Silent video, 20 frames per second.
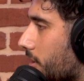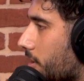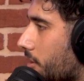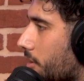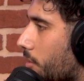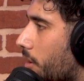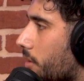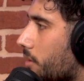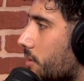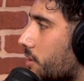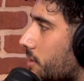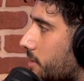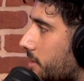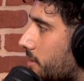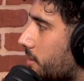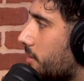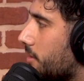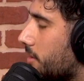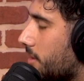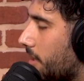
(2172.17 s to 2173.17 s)
you know what, just
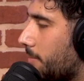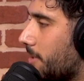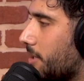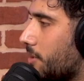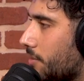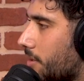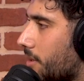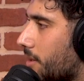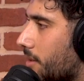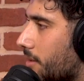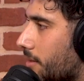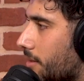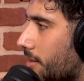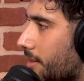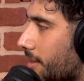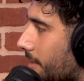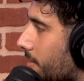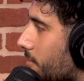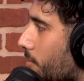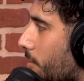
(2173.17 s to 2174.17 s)
let me do it
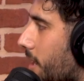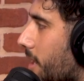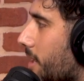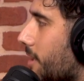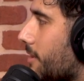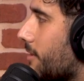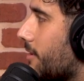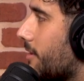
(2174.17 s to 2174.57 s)
this way?